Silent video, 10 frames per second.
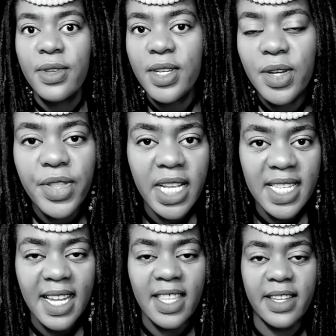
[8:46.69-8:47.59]
You know,
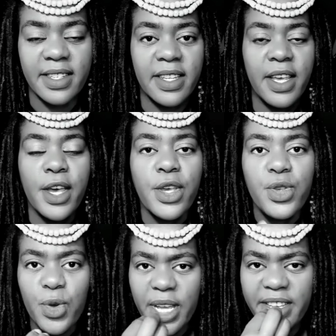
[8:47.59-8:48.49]
things like that.
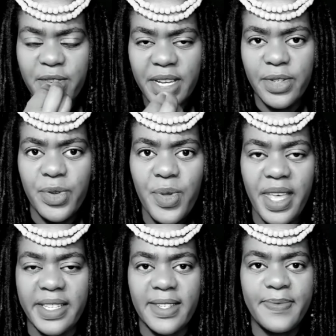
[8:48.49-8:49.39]
You can do
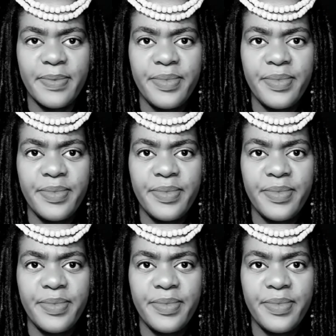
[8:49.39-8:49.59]
that.